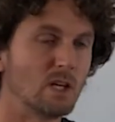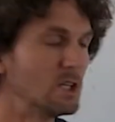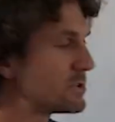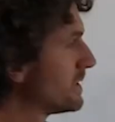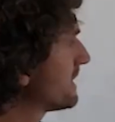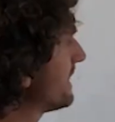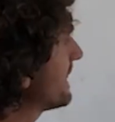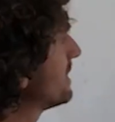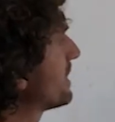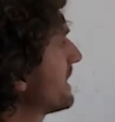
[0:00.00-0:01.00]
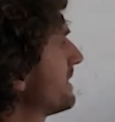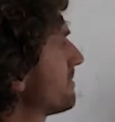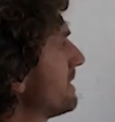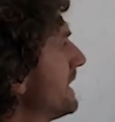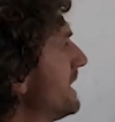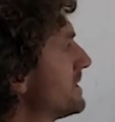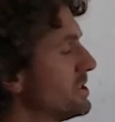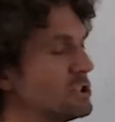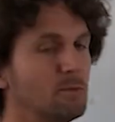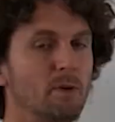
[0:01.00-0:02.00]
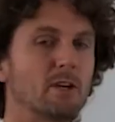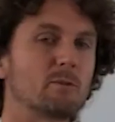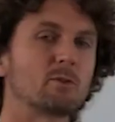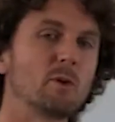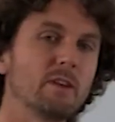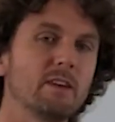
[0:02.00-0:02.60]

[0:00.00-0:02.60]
So let's take a look at the relationship here between